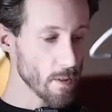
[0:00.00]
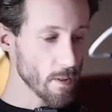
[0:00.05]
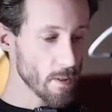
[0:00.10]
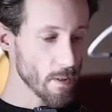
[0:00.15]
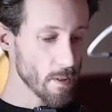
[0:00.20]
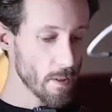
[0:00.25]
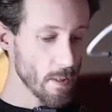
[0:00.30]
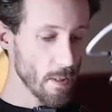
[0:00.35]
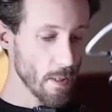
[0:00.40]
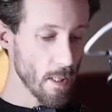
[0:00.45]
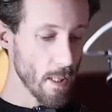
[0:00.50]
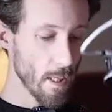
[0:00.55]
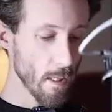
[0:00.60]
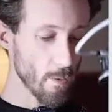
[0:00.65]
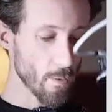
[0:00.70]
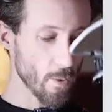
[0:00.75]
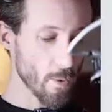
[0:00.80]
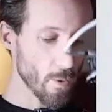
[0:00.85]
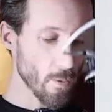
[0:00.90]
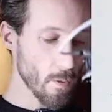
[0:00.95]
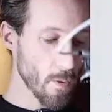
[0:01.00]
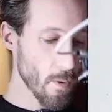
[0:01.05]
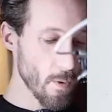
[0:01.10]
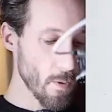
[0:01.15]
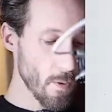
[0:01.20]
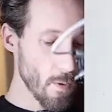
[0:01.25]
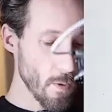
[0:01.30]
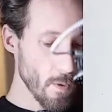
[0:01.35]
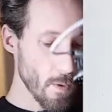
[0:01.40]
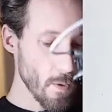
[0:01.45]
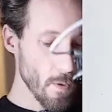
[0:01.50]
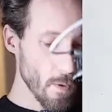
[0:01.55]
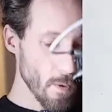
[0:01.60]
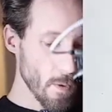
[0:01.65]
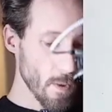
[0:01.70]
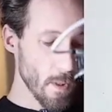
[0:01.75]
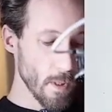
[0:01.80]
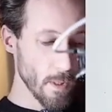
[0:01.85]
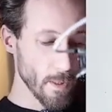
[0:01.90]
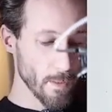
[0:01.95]
see how to
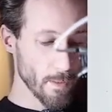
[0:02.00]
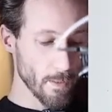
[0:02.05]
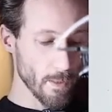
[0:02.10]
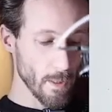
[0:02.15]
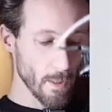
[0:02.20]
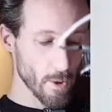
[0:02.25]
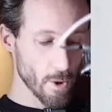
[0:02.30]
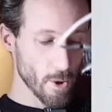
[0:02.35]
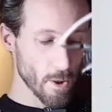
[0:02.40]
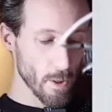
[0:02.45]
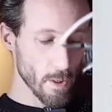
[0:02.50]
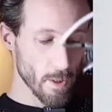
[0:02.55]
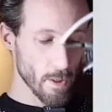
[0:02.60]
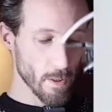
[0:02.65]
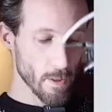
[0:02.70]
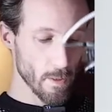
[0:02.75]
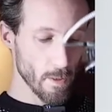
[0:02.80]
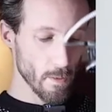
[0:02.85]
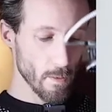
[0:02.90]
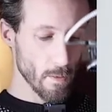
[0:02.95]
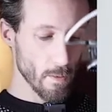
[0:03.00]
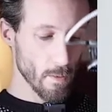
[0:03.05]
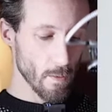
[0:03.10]
attach this.